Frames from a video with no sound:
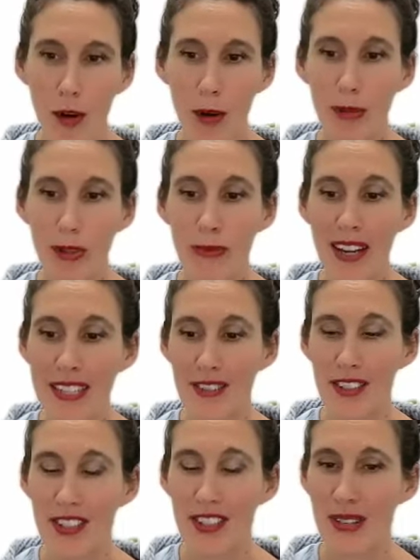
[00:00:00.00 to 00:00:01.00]
for
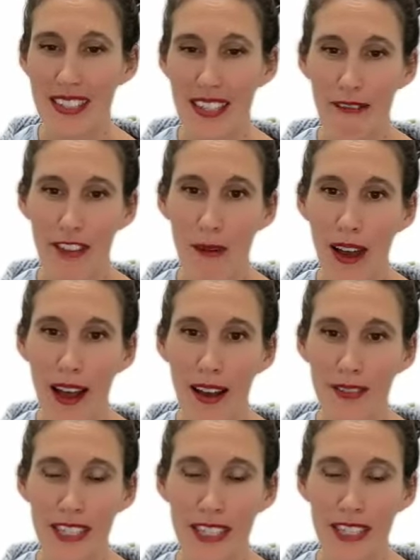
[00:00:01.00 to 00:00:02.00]
prospective students, if you
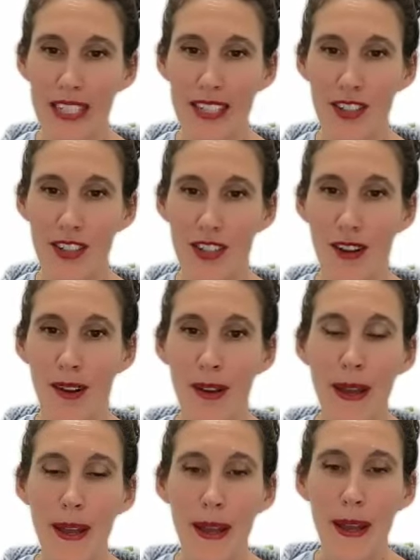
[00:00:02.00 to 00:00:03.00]
have some
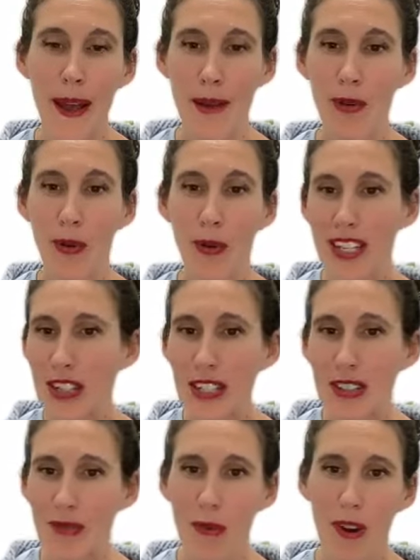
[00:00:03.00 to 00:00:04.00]
additional um,
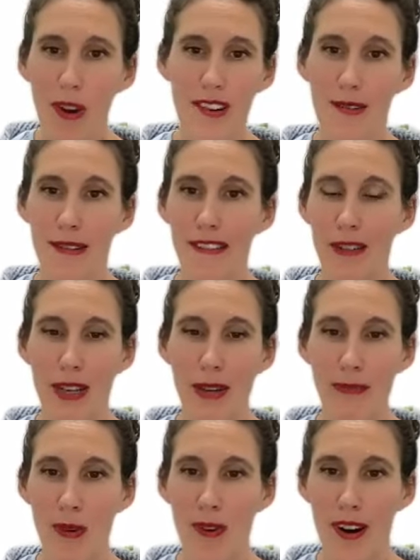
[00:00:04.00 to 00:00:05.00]
questions, want to know a little
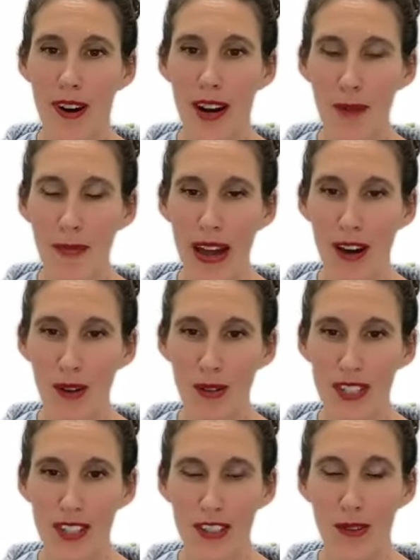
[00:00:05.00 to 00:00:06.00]
bit more
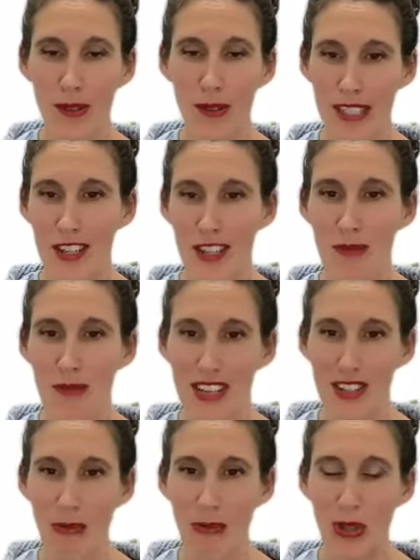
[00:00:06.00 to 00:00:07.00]
about your
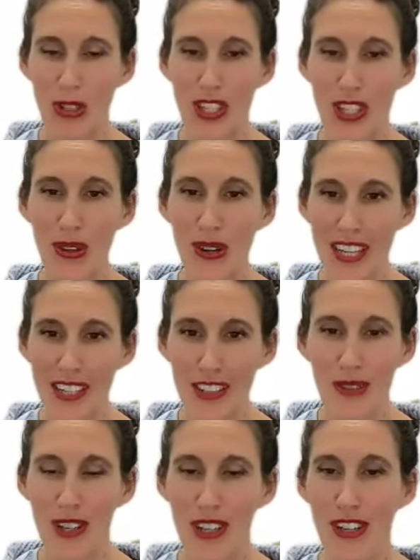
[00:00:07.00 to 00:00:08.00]
situation in particular, I
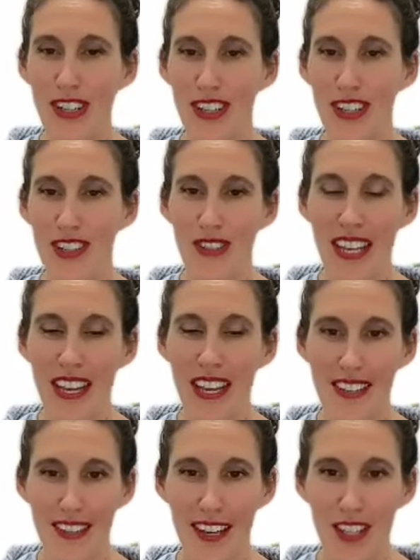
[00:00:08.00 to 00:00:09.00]
do encourage you to
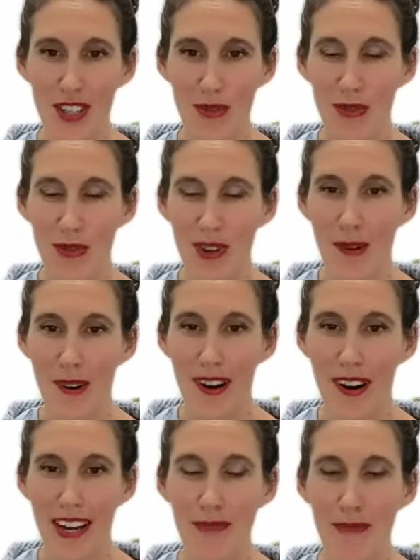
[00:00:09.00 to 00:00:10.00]
get in touch with
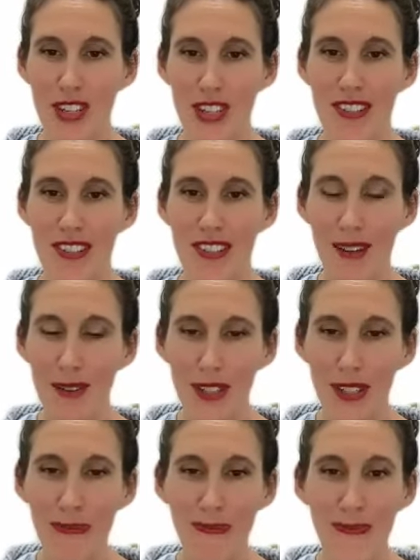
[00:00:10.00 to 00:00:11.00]
your admissions
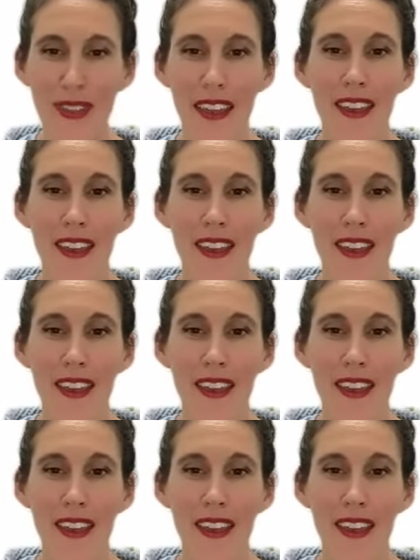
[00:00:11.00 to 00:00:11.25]
counselor.